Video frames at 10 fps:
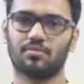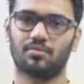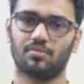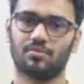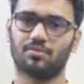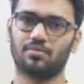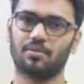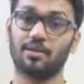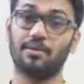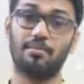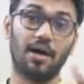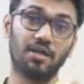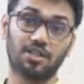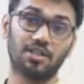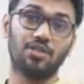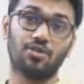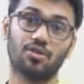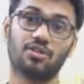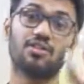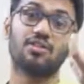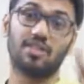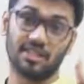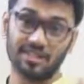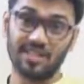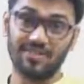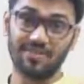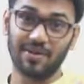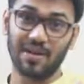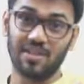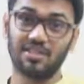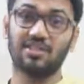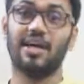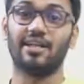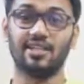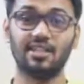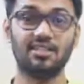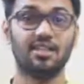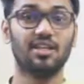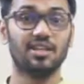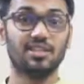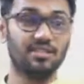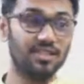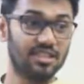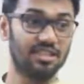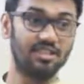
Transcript: The Mercury was 37 miles and it is 67 miles.